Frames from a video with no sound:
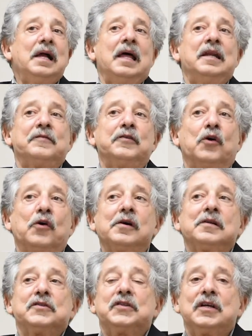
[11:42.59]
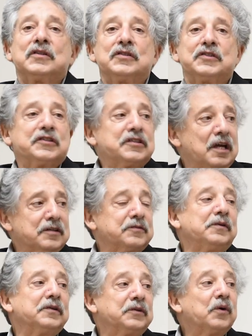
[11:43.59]
And if your organization's
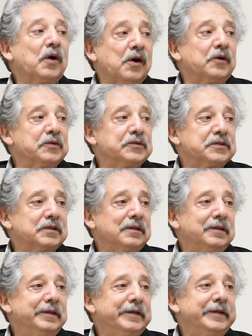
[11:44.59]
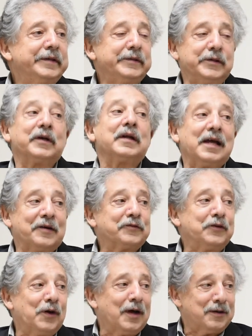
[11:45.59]
successful and grows, you're going to have
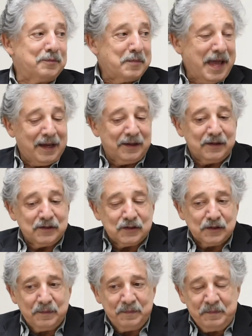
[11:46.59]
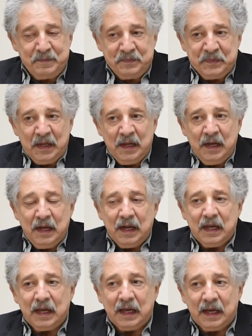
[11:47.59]
to know how to manage.
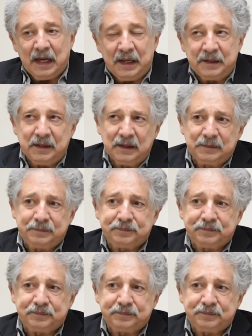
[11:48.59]
And